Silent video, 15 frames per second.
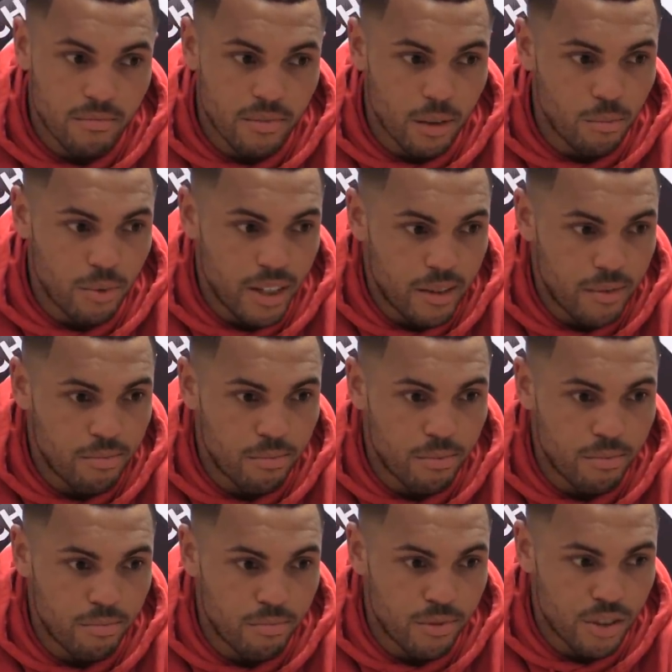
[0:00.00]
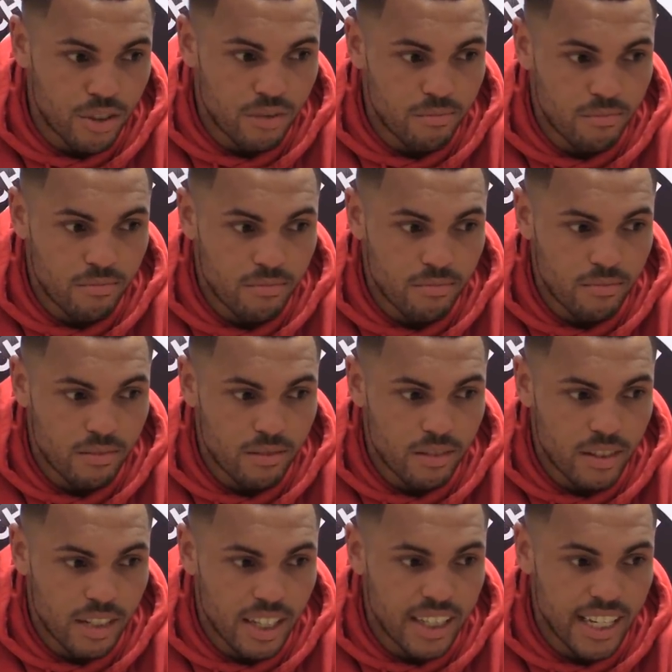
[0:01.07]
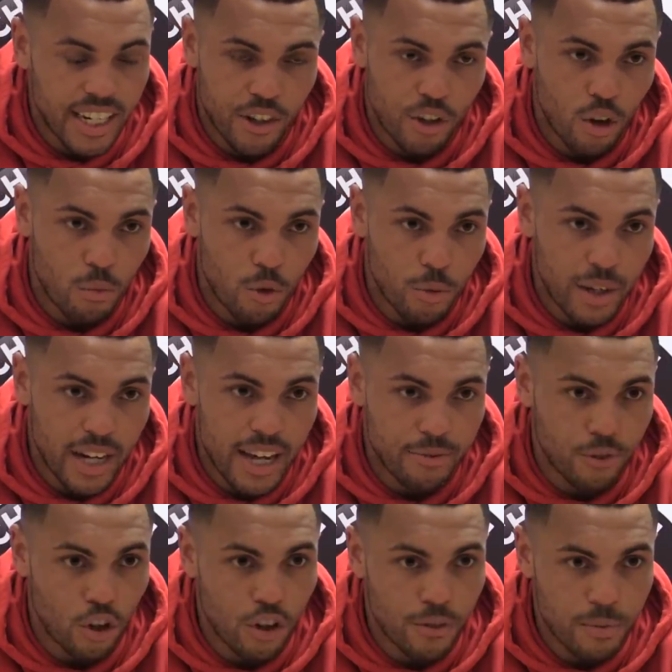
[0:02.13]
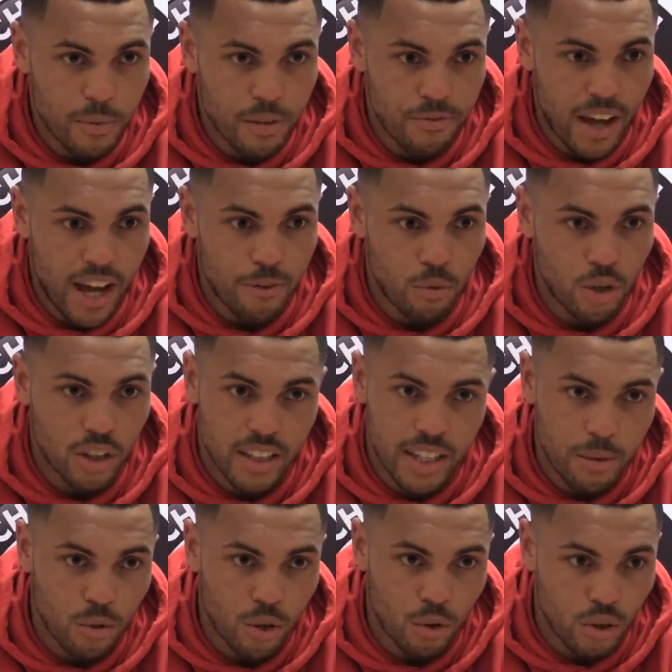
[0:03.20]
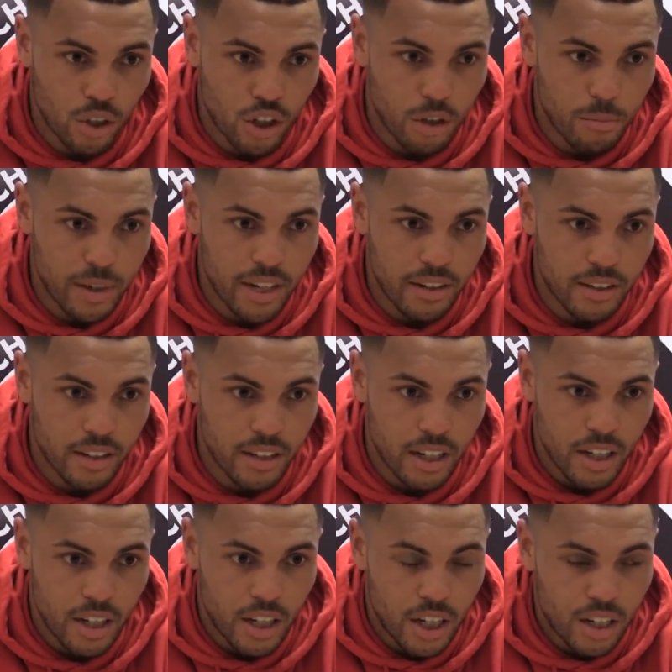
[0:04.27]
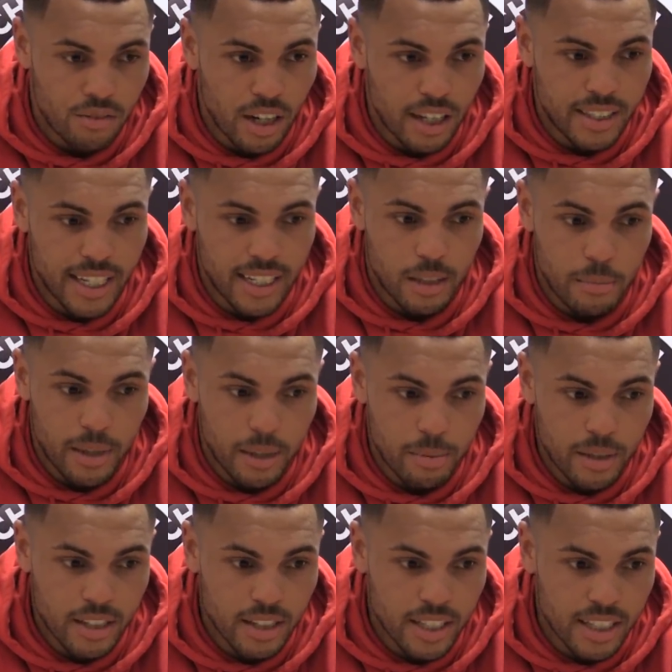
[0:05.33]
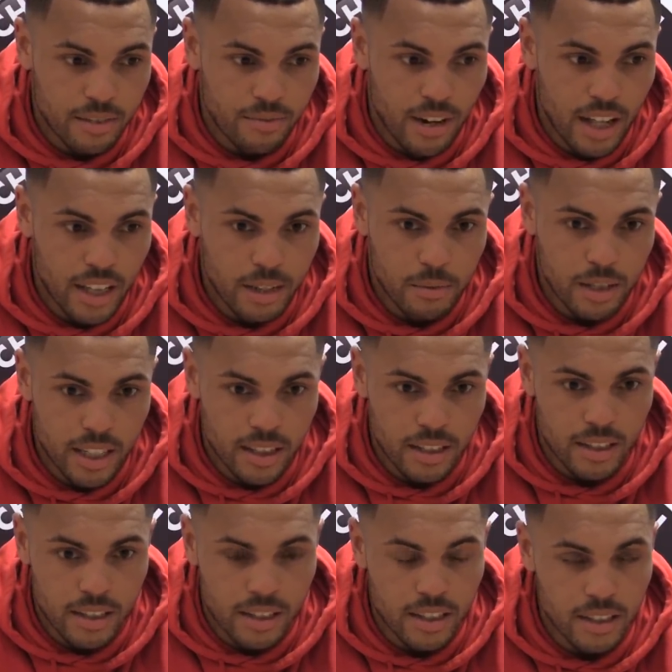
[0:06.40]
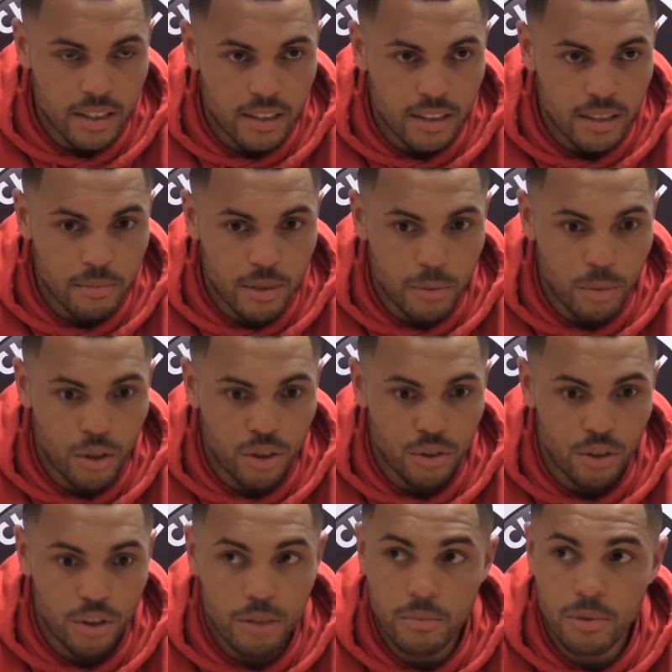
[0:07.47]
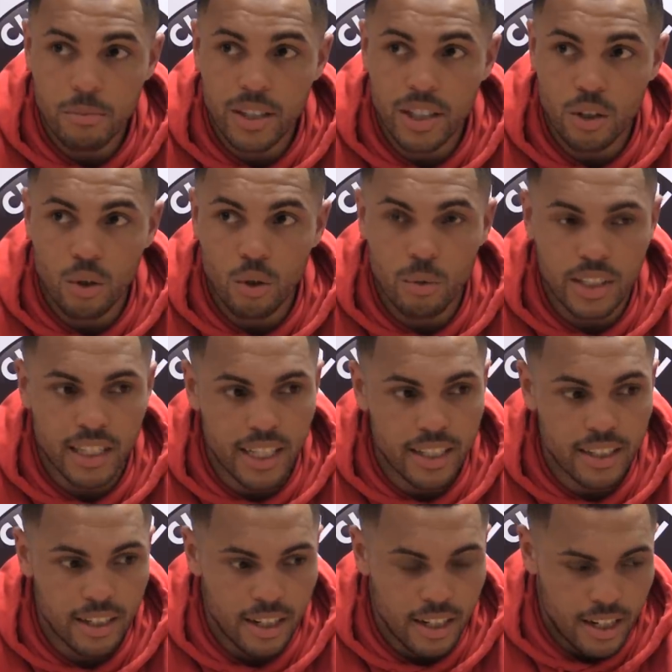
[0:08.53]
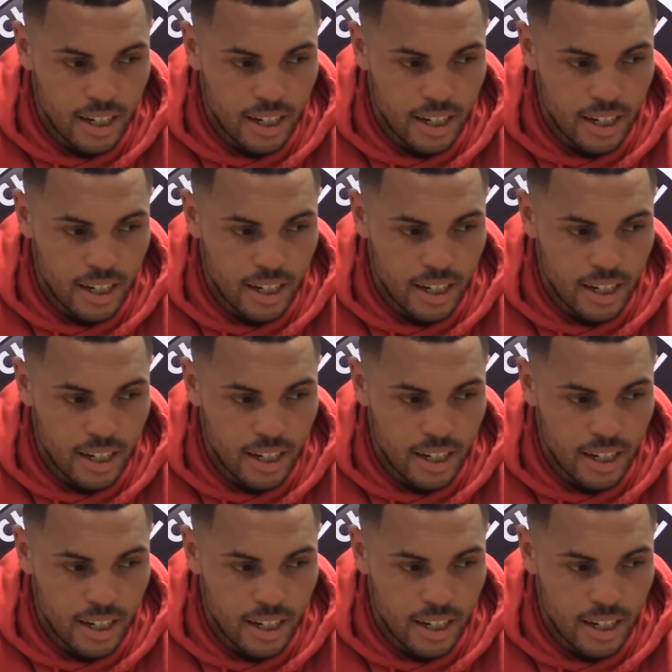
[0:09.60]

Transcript: that we just continued on where we left off from the 5-1, and they weren't going to come here and try and take the mick basically at the Valley. We needed to put it to them, and when the goal went in